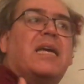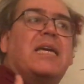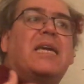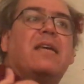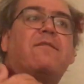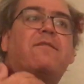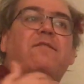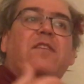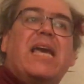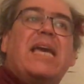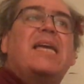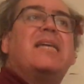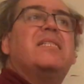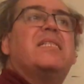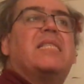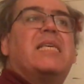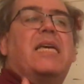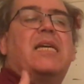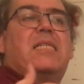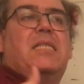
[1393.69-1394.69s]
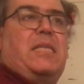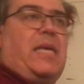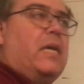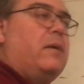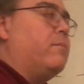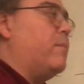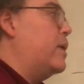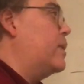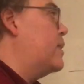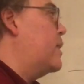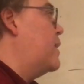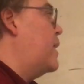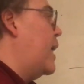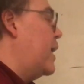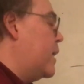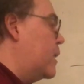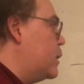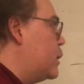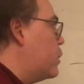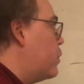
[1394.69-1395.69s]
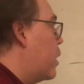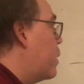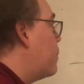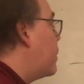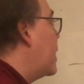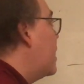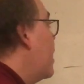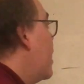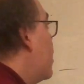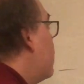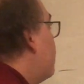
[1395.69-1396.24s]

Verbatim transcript: conveys the excitement, then that can do it. But